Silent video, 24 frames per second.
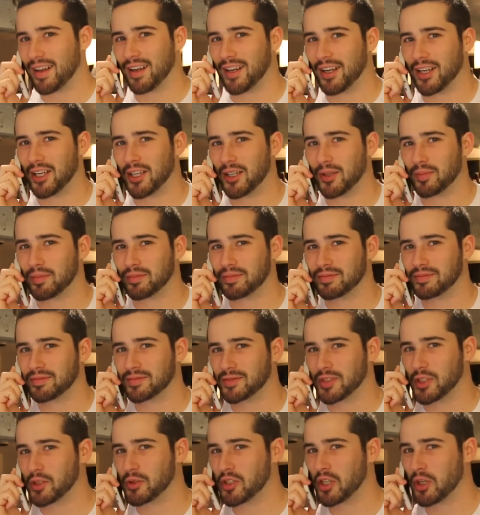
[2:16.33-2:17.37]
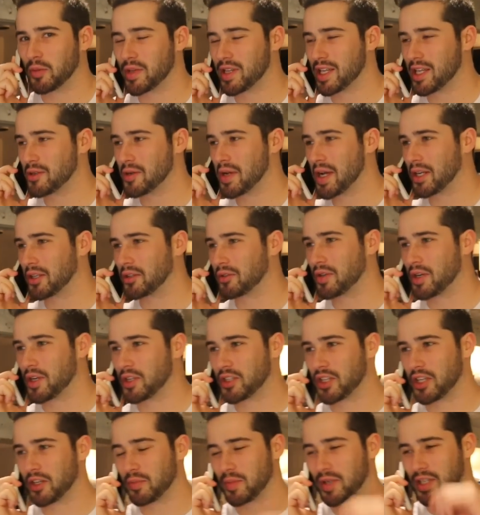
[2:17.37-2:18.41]
You told me that you had a
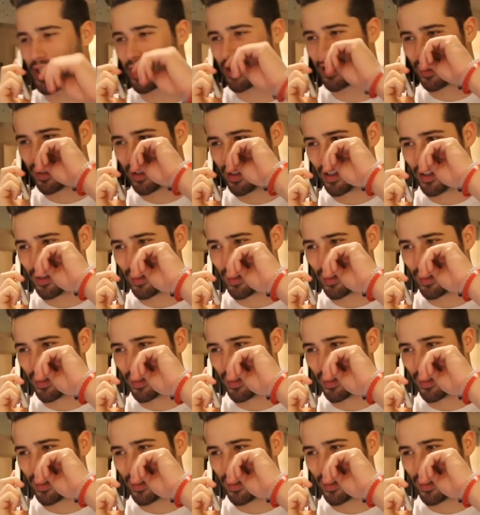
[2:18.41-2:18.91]
crush on me.